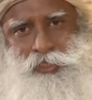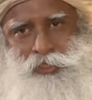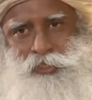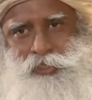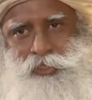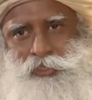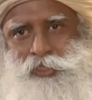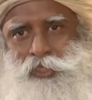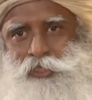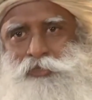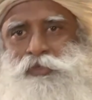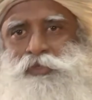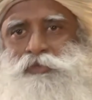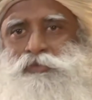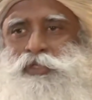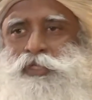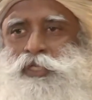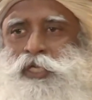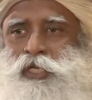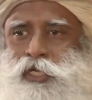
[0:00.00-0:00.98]
diseases
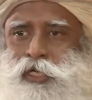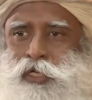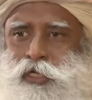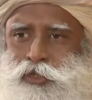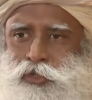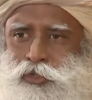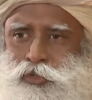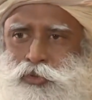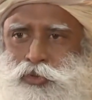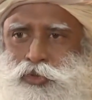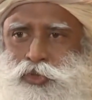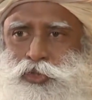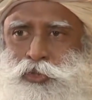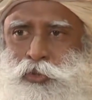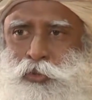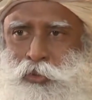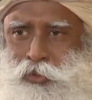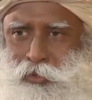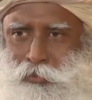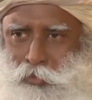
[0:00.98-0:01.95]
which were taking a huge
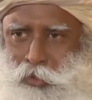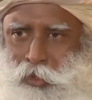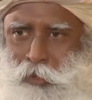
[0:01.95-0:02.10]
toll on